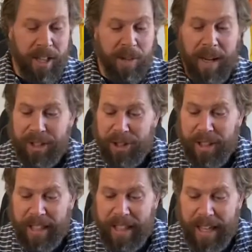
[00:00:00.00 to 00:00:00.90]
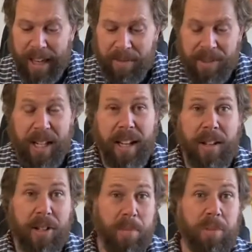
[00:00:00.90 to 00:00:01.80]
to actually
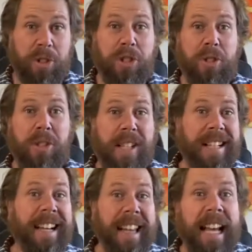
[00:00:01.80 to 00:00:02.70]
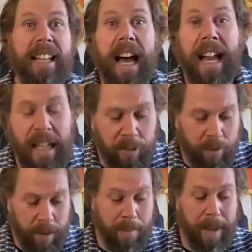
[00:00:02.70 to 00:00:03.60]
to produce and collect the honey
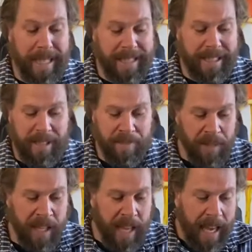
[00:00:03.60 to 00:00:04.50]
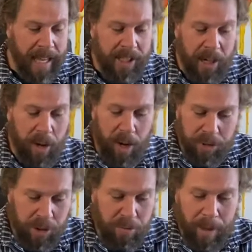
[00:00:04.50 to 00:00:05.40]
from the bees. And so I've
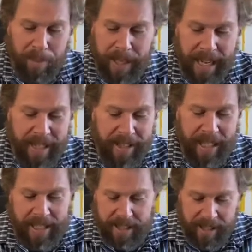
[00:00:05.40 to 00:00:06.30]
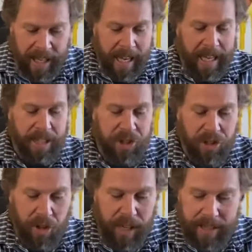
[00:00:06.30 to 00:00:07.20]
sort of replicated these, and
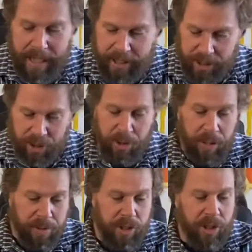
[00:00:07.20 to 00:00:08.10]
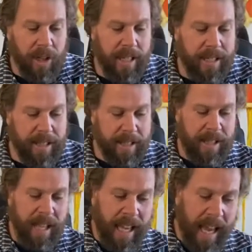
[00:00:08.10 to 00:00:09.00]
inside these there's two different sizes,
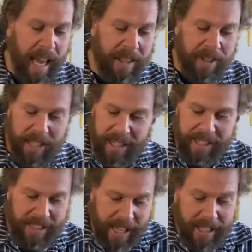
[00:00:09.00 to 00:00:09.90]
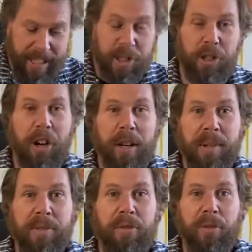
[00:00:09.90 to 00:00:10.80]
and it's exactly inside them
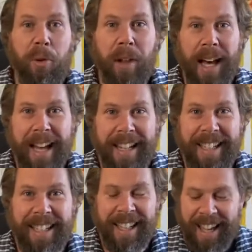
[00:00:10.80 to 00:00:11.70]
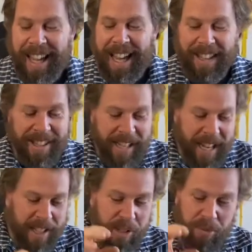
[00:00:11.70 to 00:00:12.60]
is full of honey. And
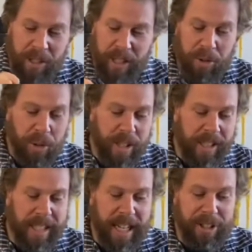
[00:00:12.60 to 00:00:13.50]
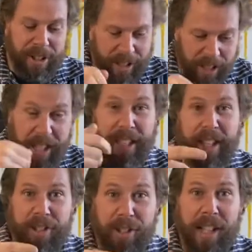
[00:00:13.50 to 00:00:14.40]
it's really cool because you can actually, you know,
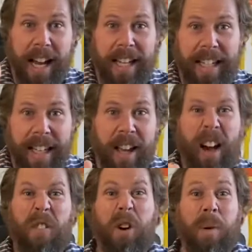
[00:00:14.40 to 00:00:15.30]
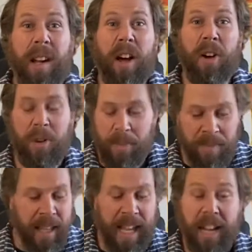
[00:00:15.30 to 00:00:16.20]
use the honey. I've got one at home
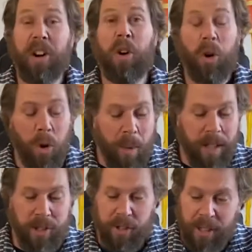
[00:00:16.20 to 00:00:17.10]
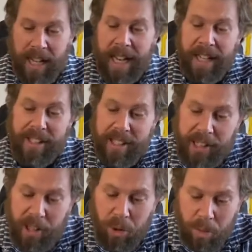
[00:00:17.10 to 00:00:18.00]
and I always use it, and it's
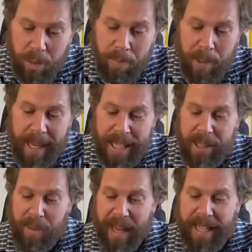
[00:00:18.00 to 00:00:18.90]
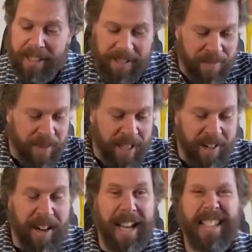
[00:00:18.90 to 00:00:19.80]
sealed with beeswax.
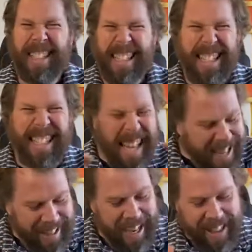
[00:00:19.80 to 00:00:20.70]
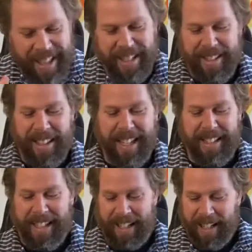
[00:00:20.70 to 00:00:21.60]
Right, and it's exactly how they
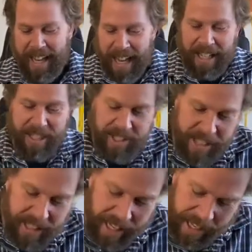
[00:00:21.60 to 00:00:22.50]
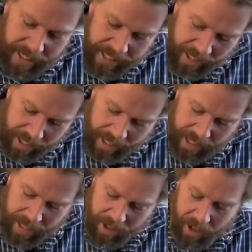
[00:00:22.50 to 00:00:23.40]
did it, and you can see
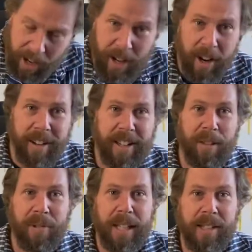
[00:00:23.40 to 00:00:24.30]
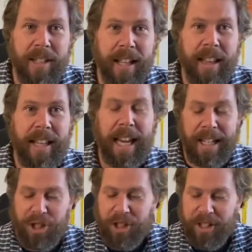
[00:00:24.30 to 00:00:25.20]
the hieroglyphics, the
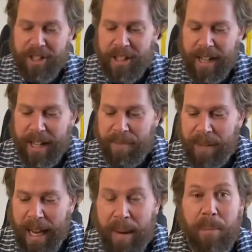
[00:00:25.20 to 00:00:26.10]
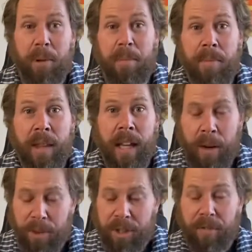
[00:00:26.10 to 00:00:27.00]
ancient emblem,
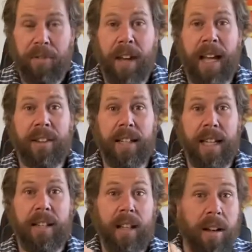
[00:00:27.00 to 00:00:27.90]
which are found in